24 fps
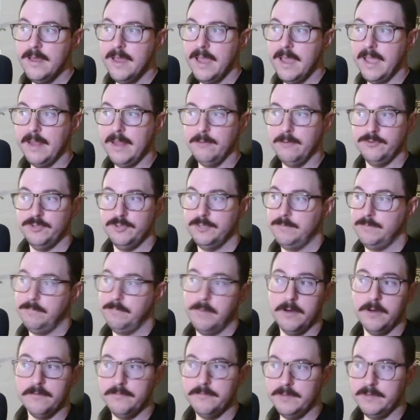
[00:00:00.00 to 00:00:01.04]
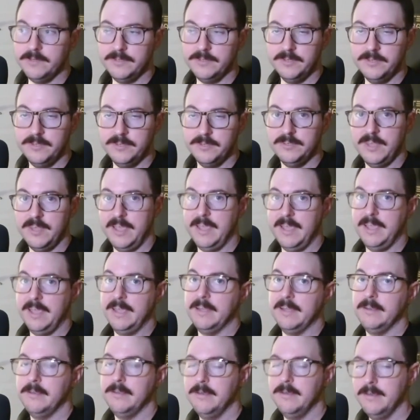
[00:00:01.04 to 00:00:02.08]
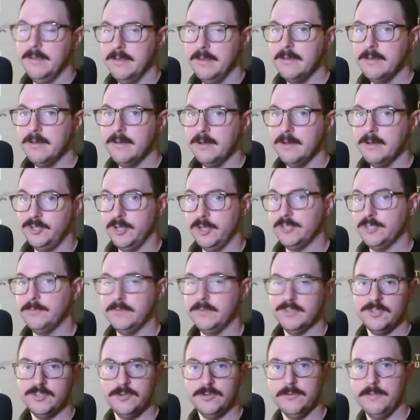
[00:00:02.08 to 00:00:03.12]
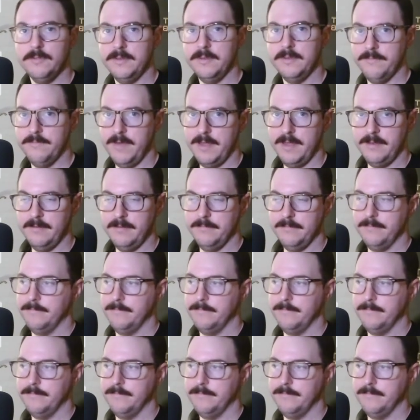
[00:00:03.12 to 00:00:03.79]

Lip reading: there's just bug fixes and adjustments to the event